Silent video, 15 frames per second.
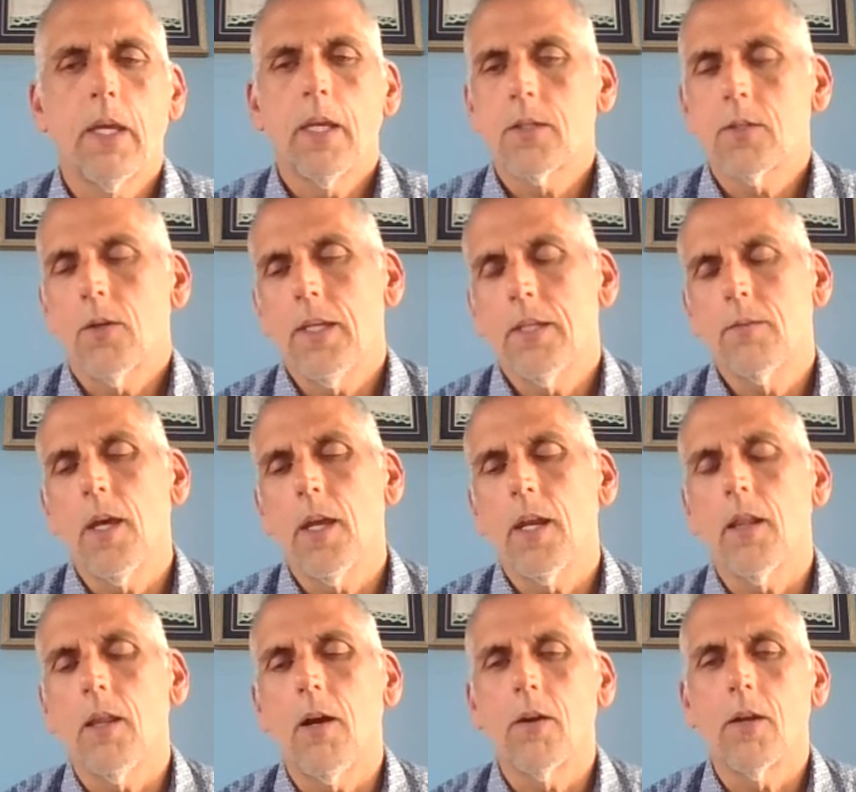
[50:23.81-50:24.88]
So he's done it
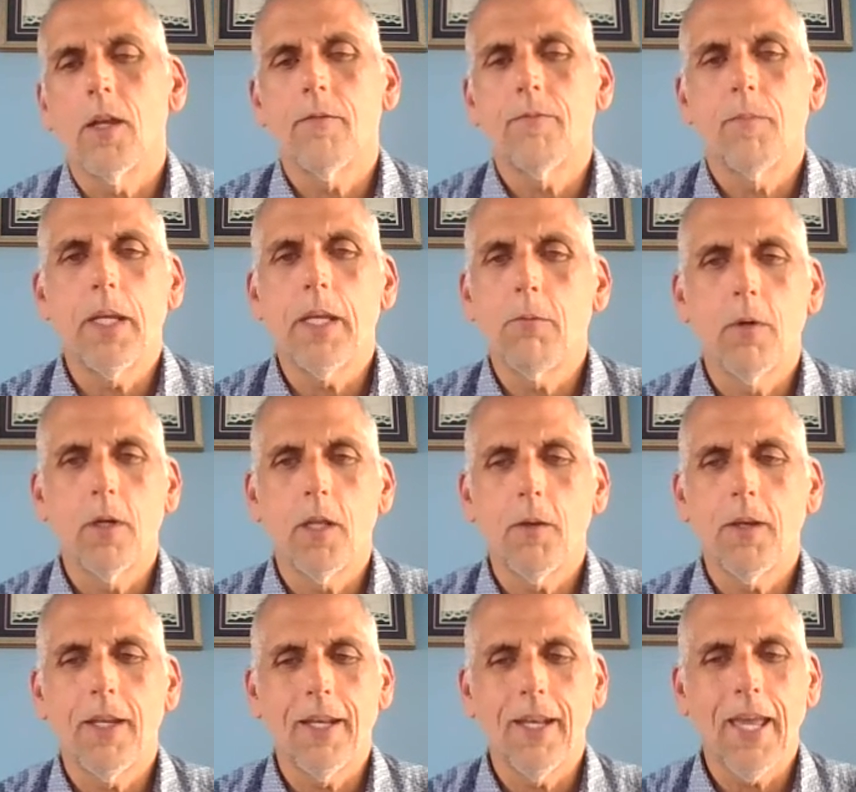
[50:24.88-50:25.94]
long enough, but
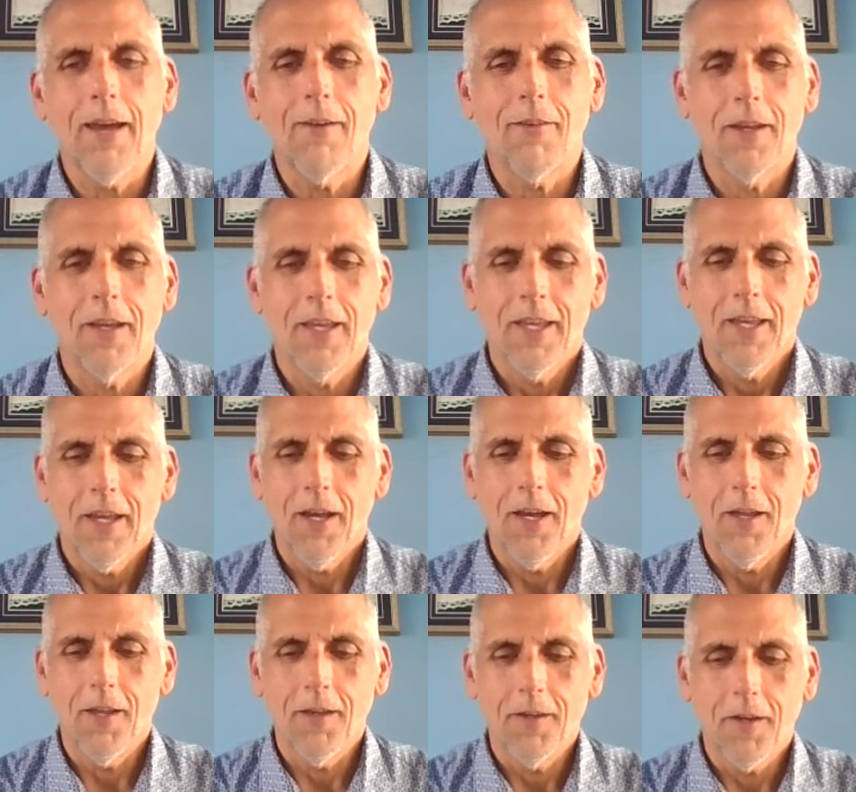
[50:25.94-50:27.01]
we didn't have
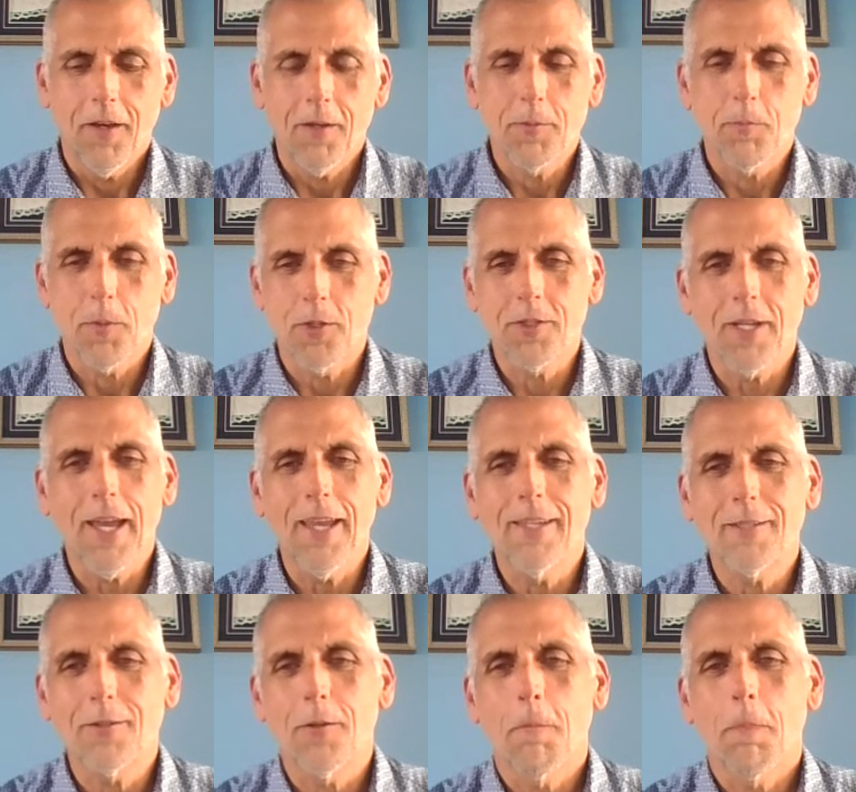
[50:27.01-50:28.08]
a
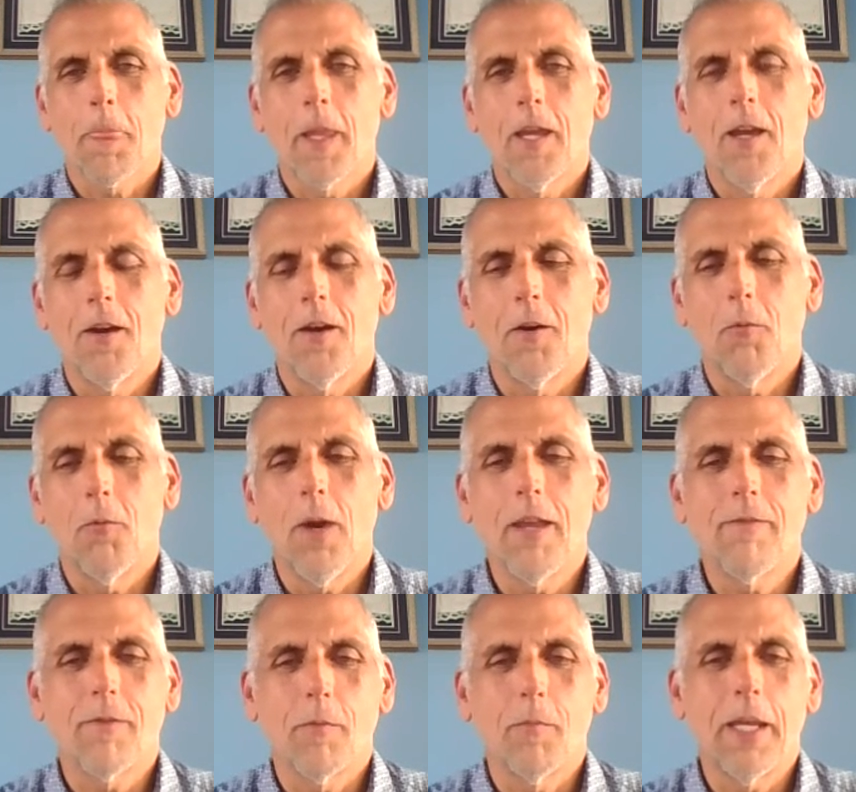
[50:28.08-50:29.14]
precise way
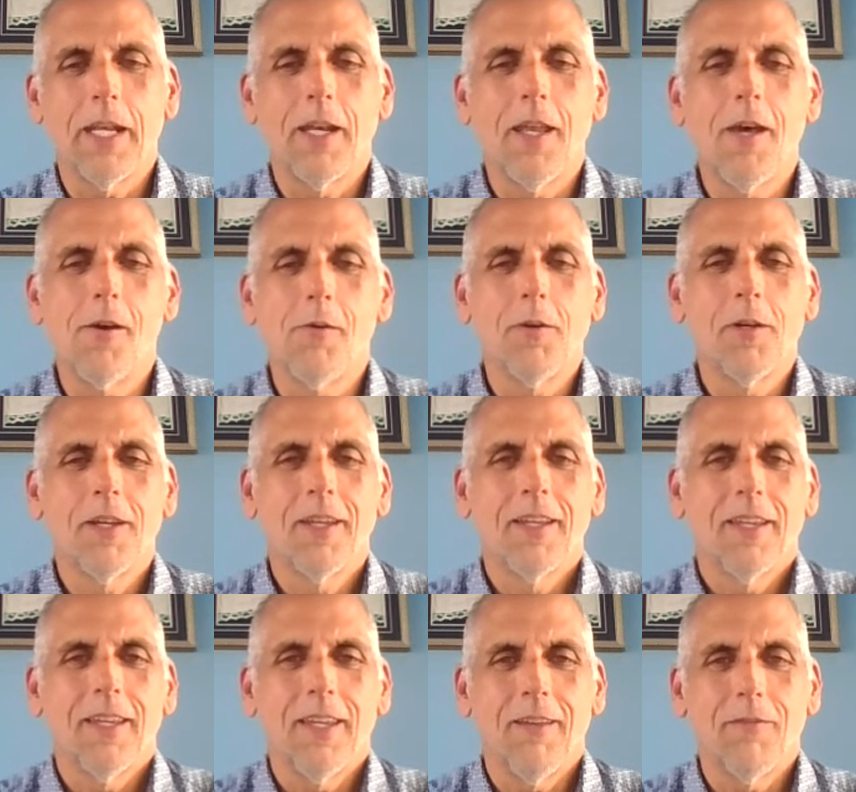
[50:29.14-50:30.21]
for me to know
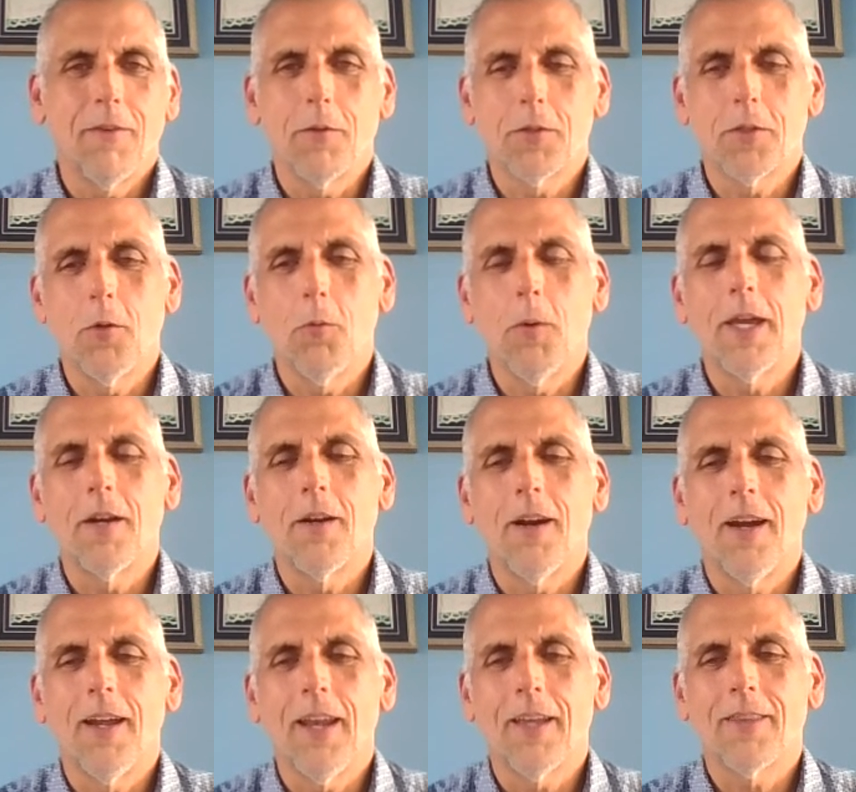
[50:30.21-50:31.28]
if it was too wet or
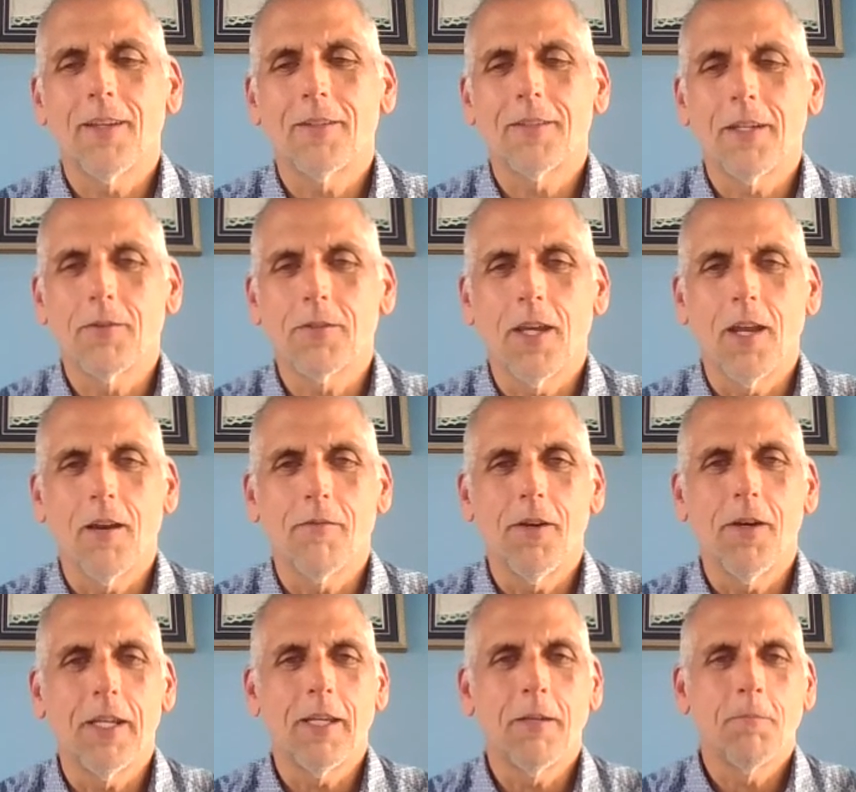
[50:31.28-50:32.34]
not. I thought that was kind of
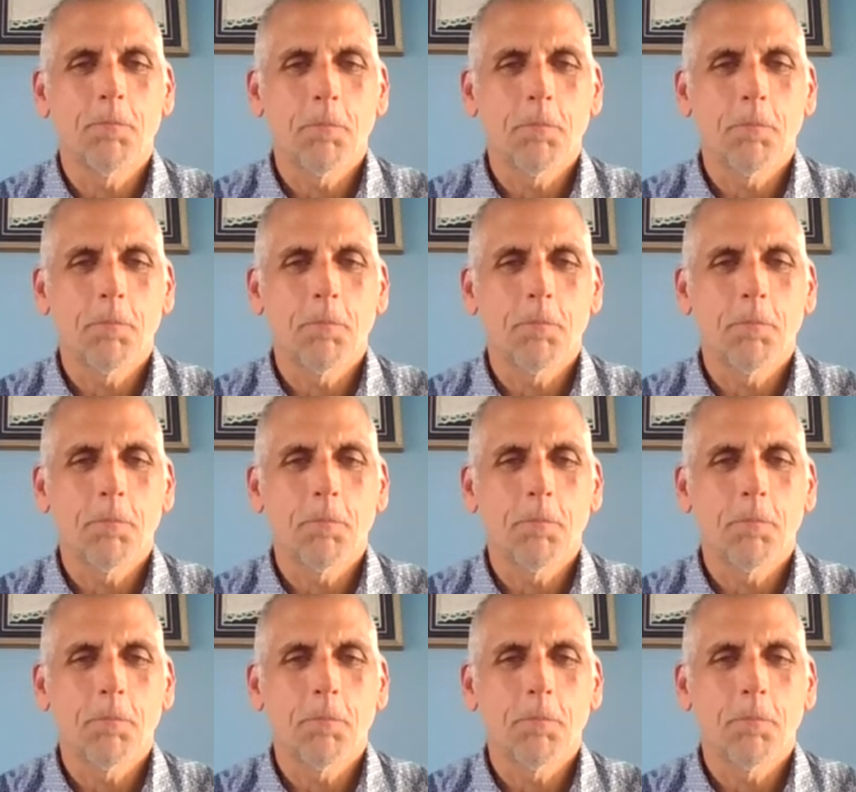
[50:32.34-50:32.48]
funny.